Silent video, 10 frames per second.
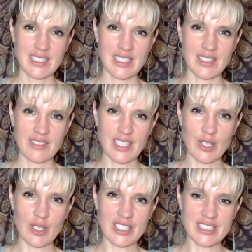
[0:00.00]
really
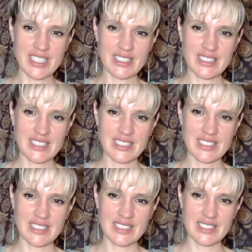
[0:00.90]
hollowed out.
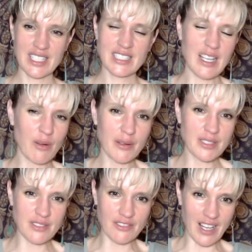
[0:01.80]
So that's how I would
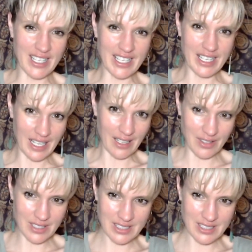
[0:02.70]
define it now.